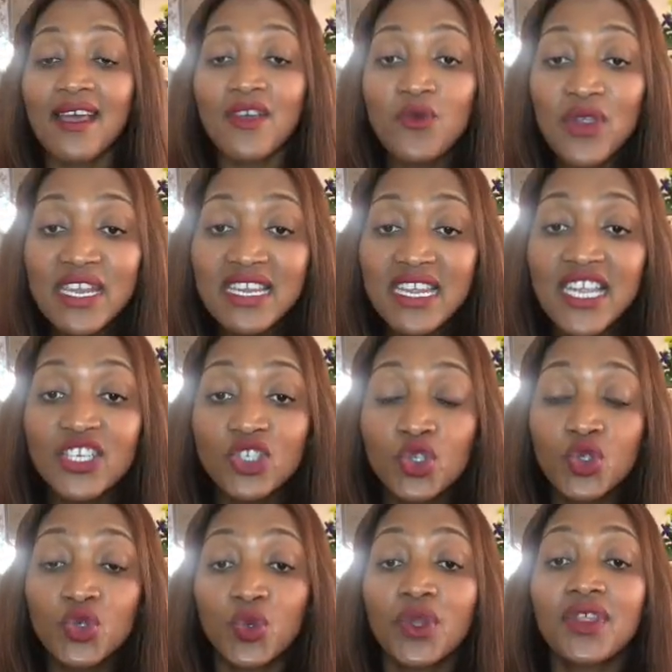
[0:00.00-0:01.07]
We need to
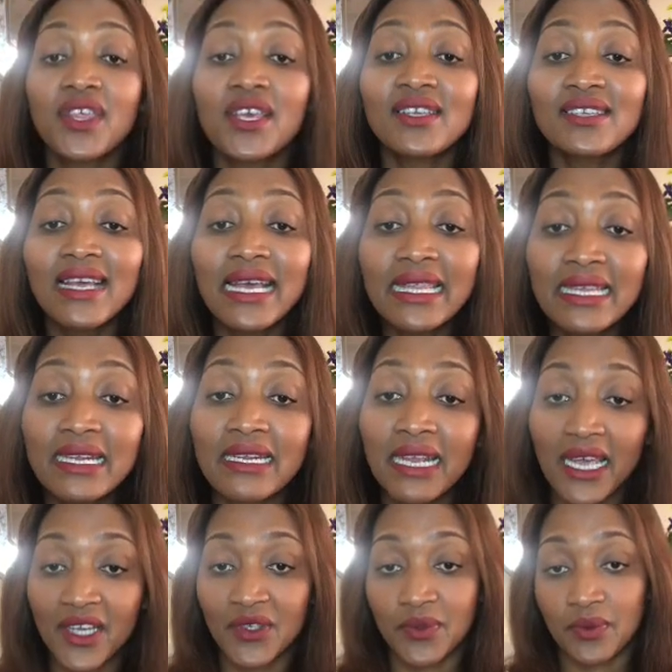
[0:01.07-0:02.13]
do things the
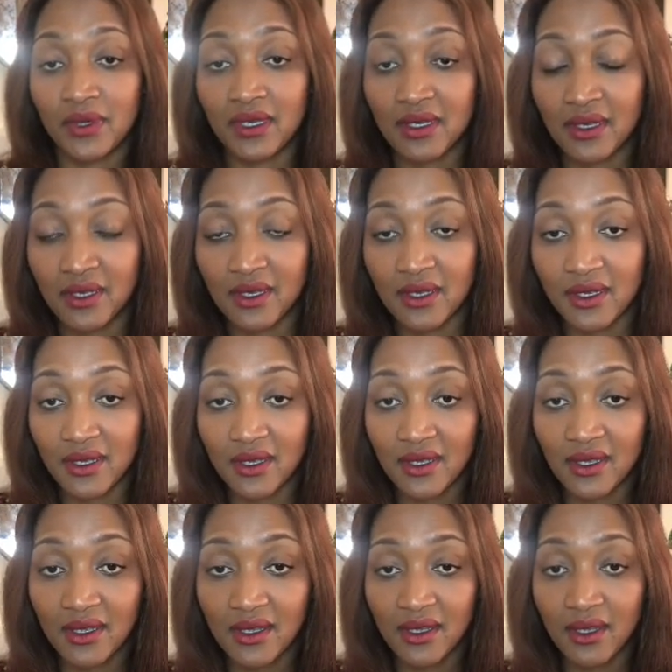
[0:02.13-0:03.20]
right way.
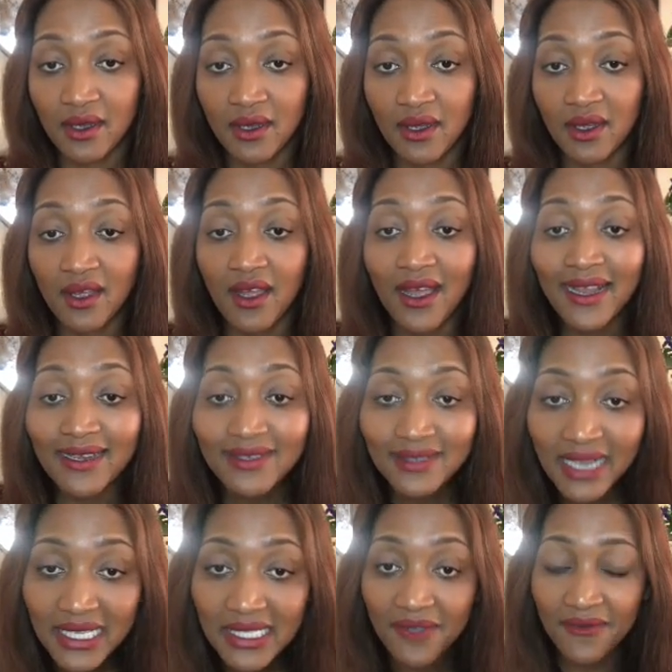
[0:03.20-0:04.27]

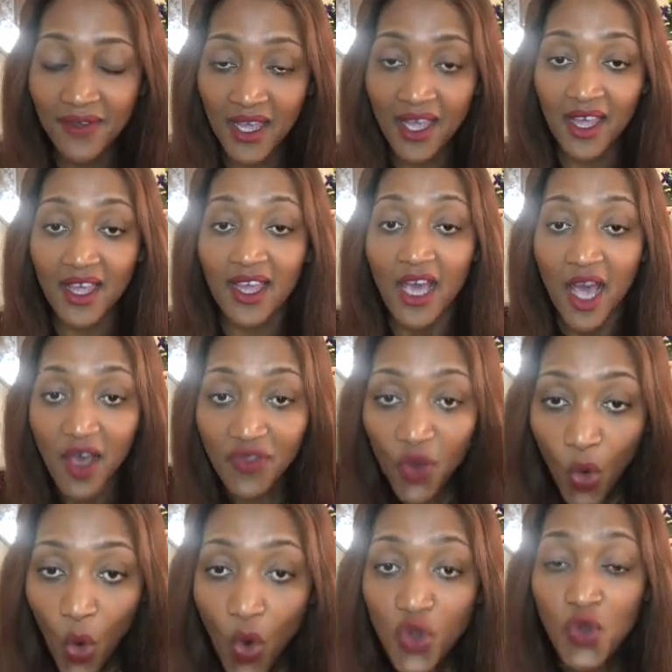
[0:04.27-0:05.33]
Transfer, the
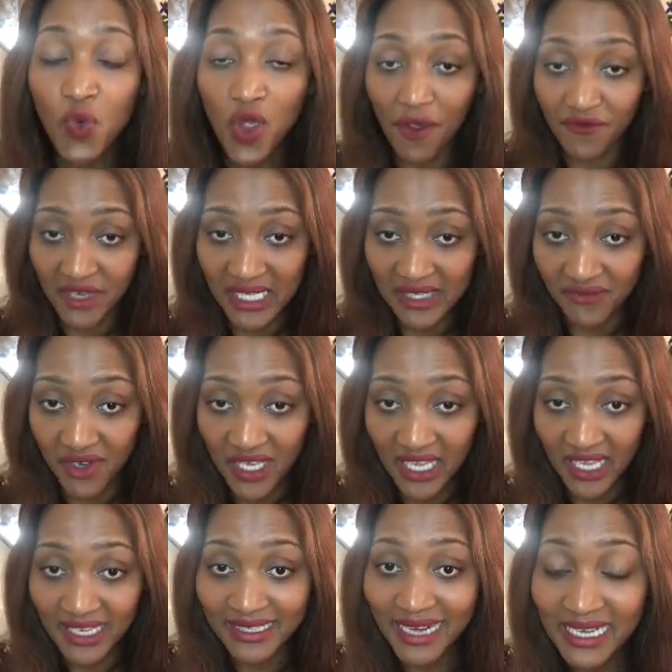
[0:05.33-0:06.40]
only way of transferring
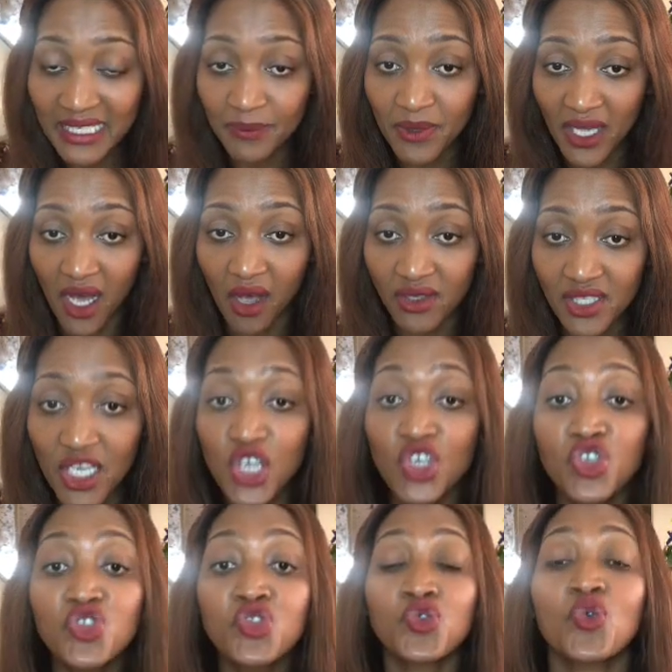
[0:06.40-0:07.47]
an RDP house, it is
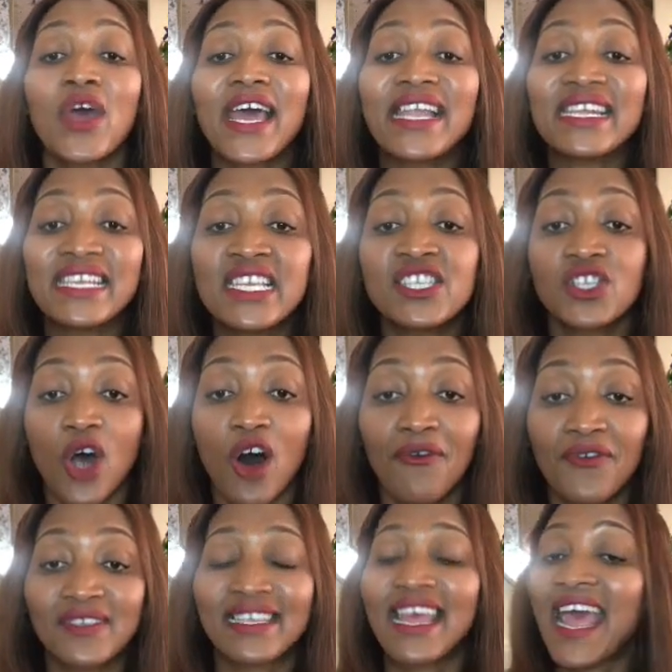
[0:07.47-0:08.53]
through a deeds
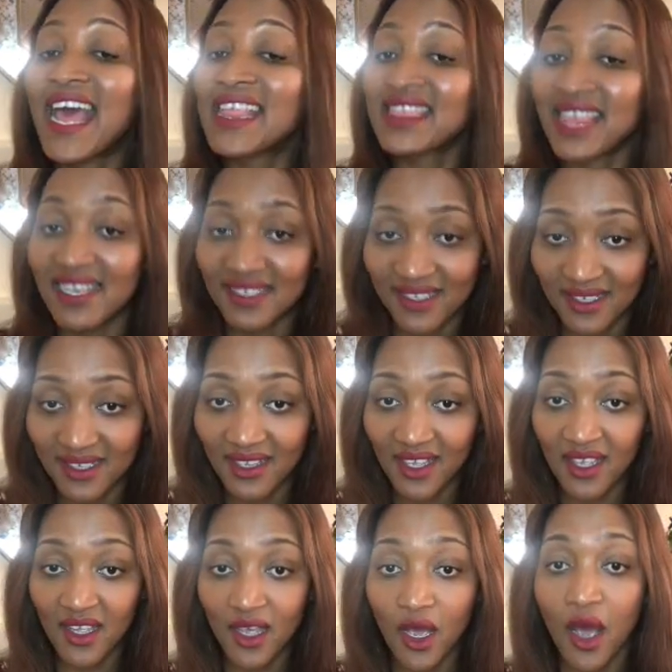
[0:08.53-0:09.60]
office, and that's it.
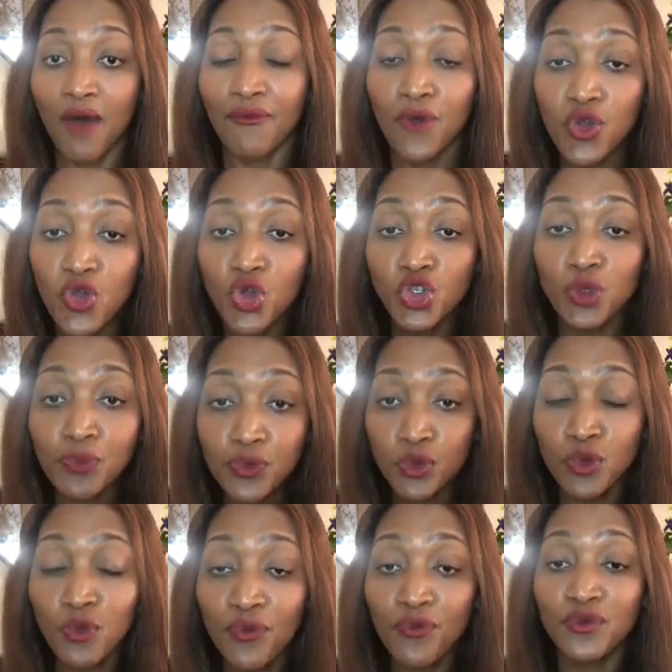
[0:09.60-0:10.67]
For you to
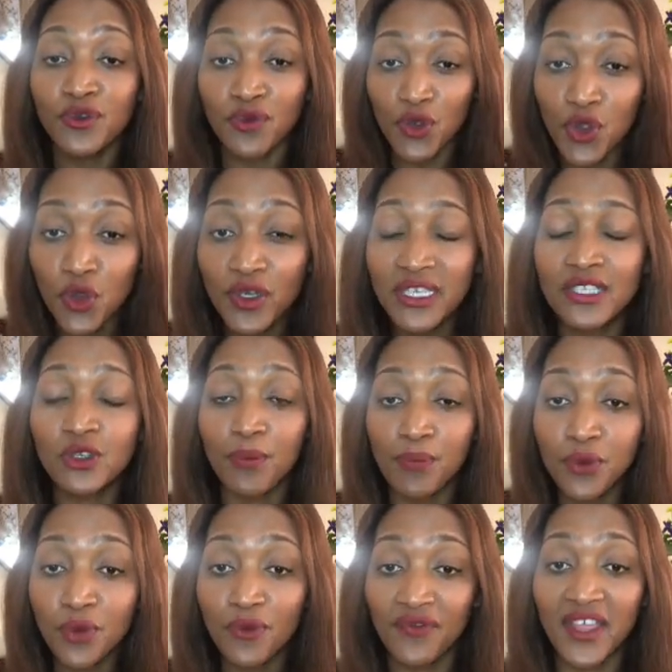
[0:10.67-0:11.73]
prove
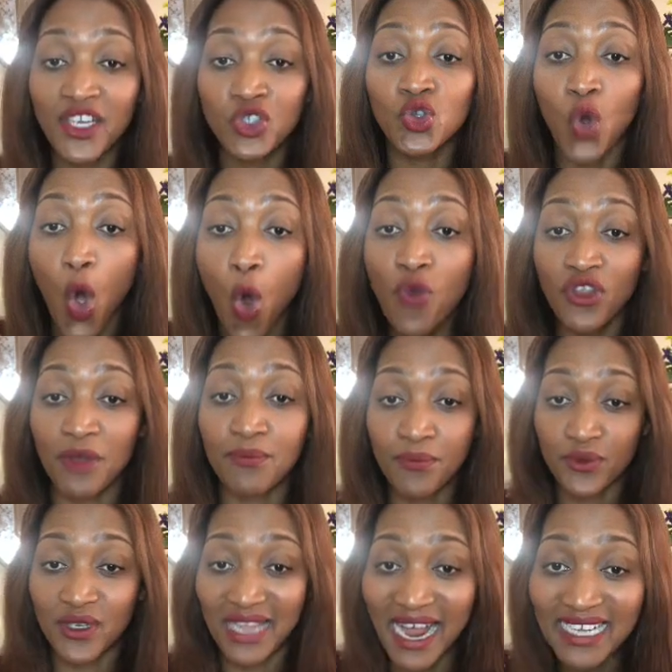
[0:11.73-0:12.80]
that you own the
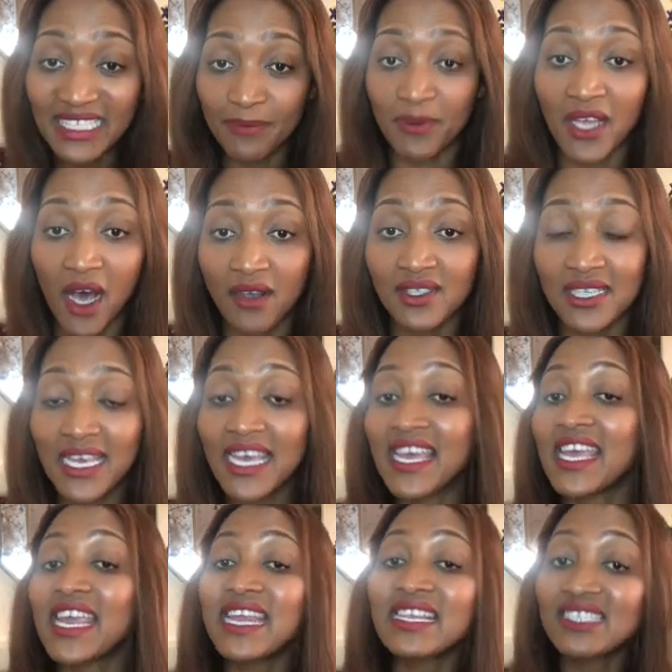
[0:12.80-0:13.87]
RDP house,
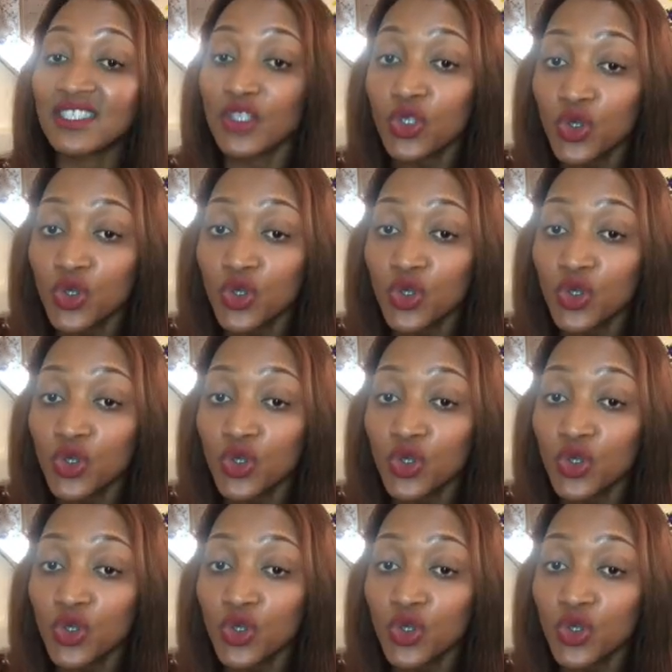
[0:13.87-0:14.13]
it is